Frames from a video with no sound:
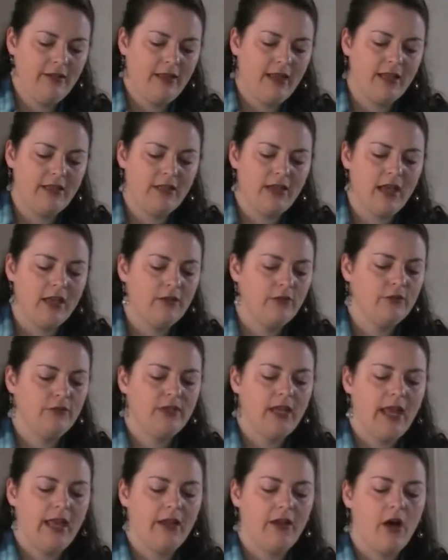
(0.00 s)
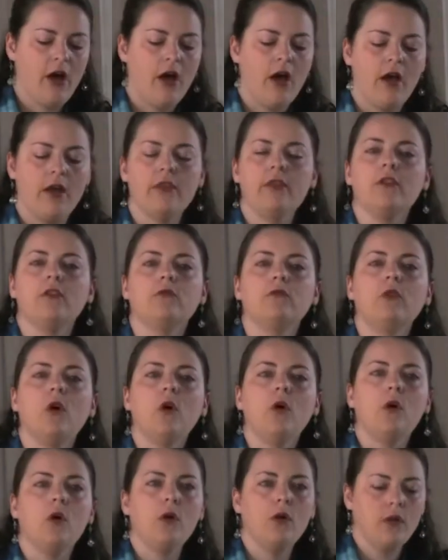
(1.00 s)
and yet you take on the
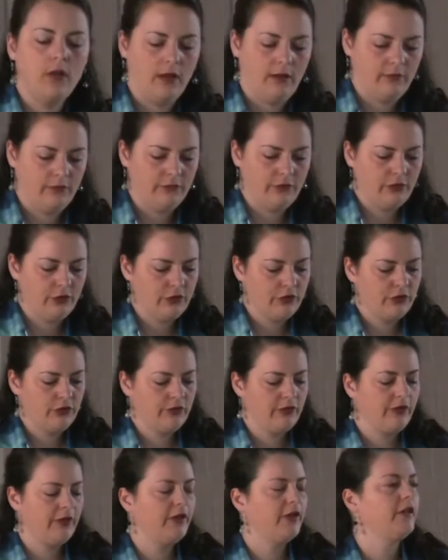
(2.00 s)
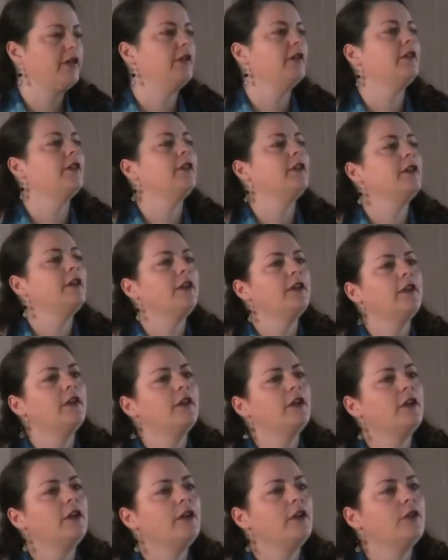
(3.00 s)
role of nurturer,
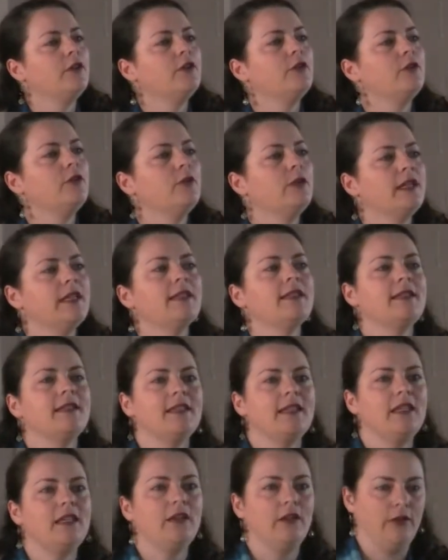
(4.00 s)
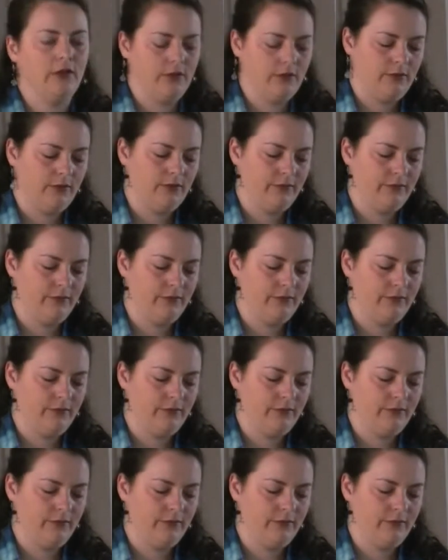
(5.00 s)
we see you.